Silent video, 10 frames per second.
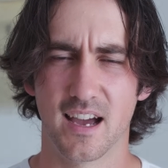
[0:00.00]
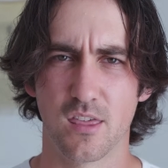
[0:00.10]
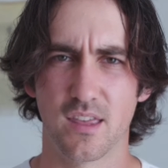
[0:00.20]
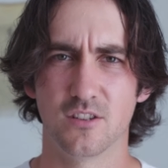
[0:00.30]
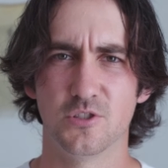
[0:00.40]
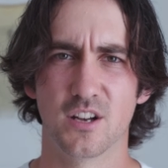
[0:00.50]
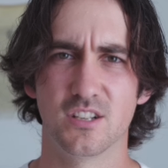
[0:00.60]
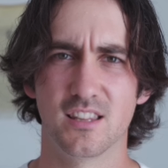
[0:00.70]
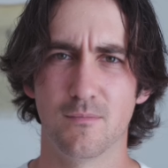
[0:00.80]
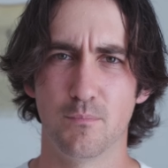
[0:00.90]
I think
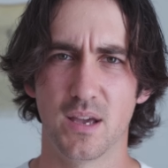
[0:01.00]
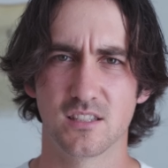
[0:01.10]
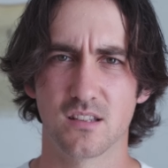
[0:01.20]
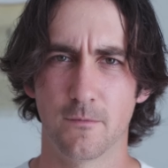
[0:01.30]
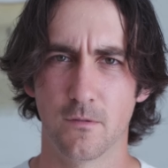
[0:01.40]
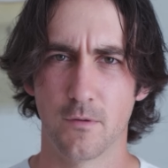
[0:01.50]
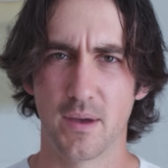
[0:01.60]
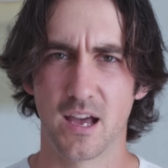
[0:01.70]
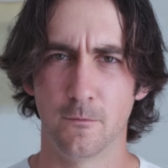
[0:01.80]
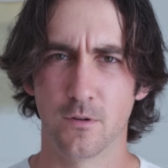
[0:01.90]
judging them based off of a
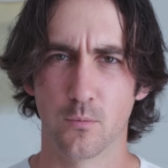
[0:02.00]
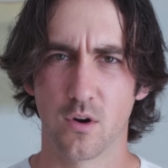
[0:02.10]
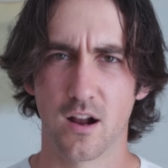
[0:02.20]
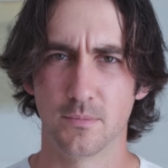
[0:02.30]
bad firmware